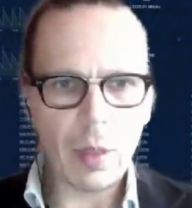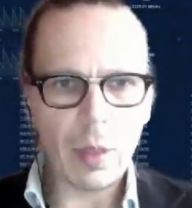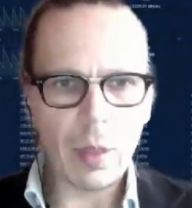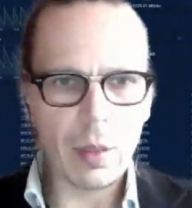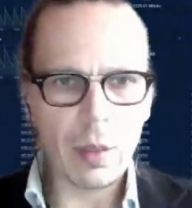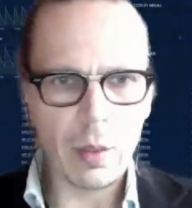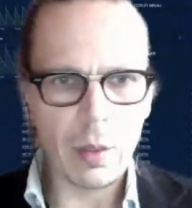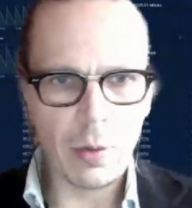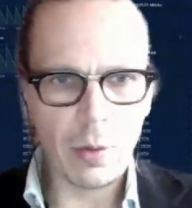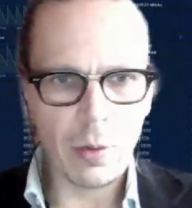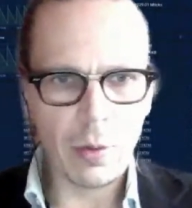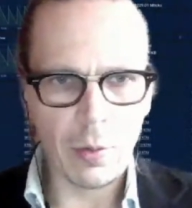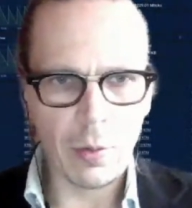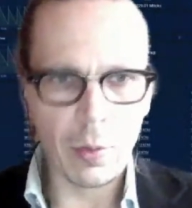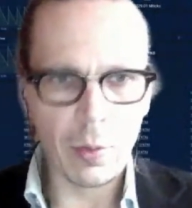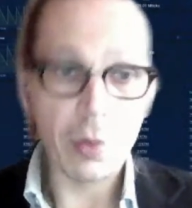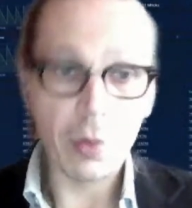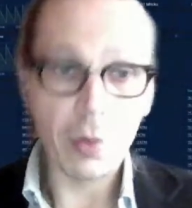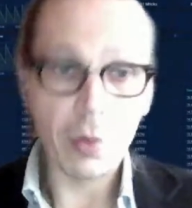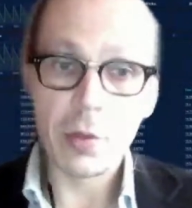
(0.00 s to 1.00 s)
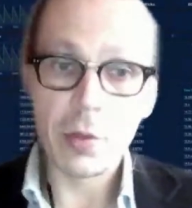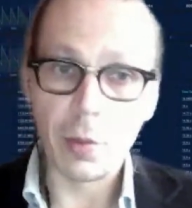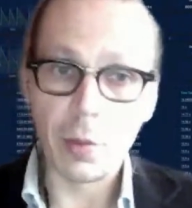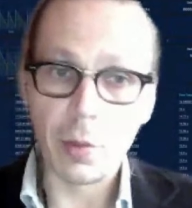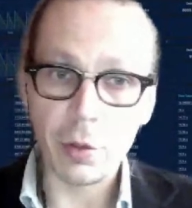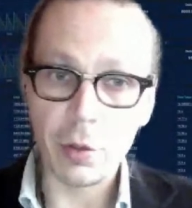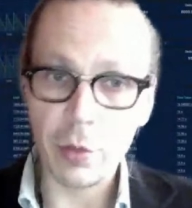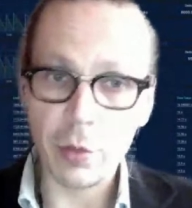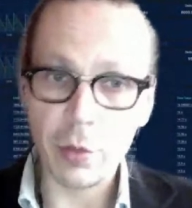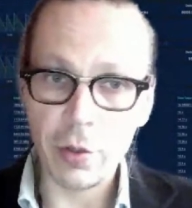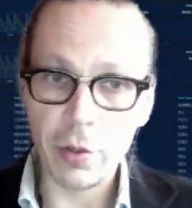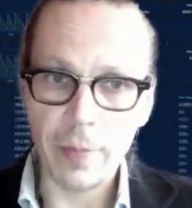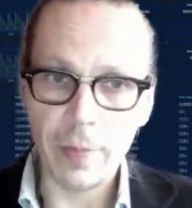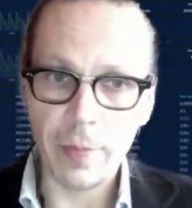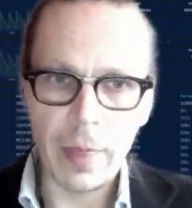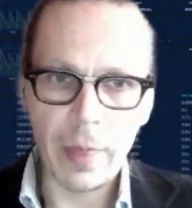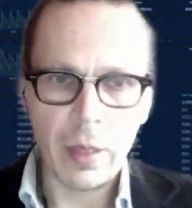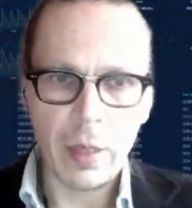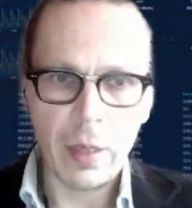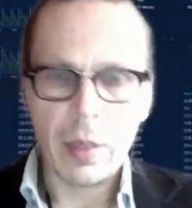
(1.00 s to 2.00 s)
is because it's a broad question.
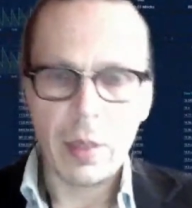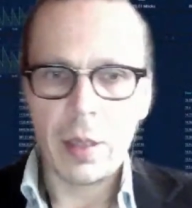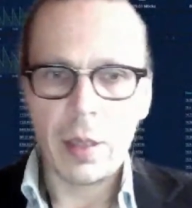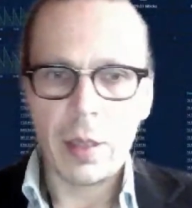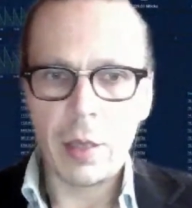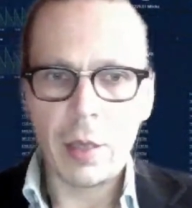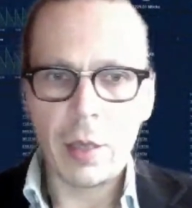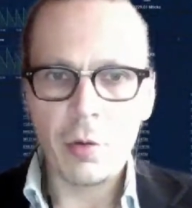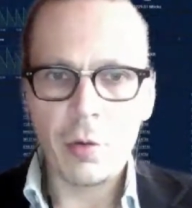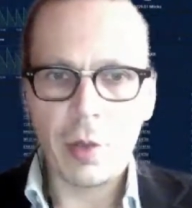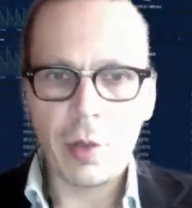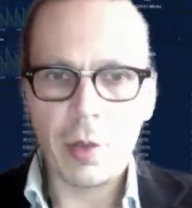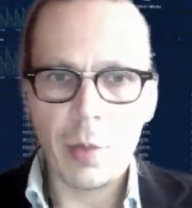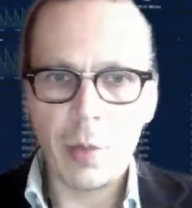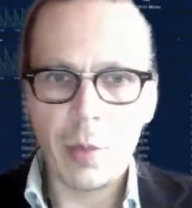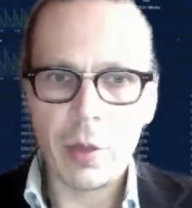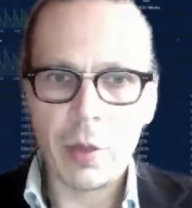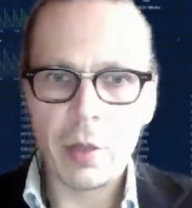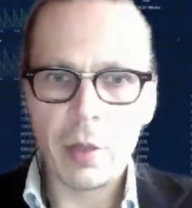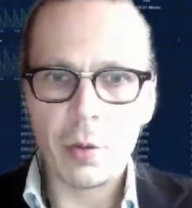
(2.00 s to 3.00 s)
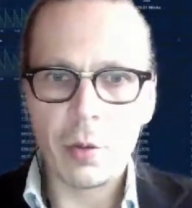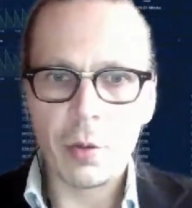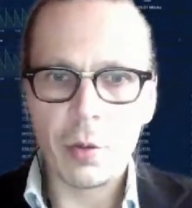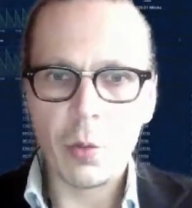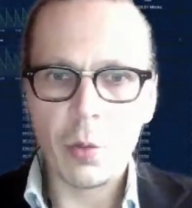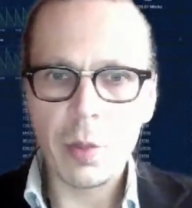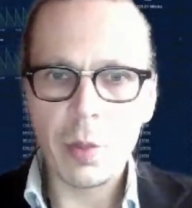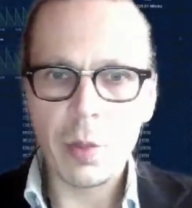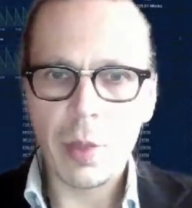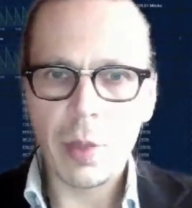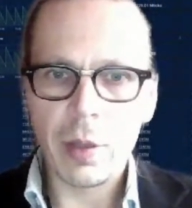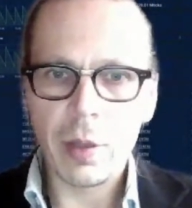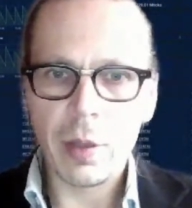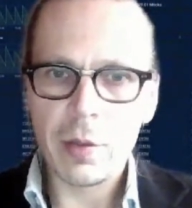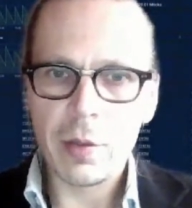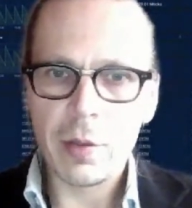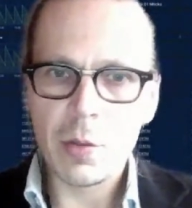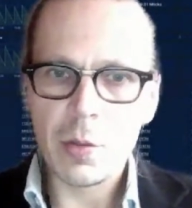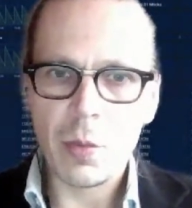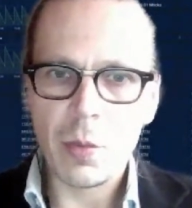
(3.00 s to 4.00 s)
Can you elaborate on what
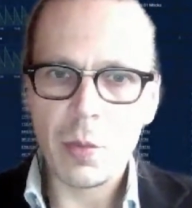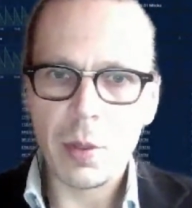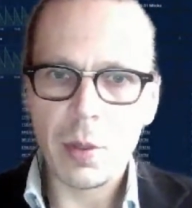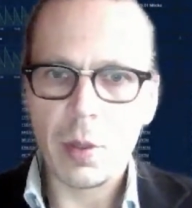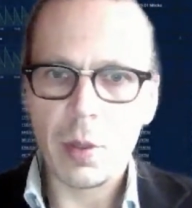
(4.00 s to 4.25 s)
mechanism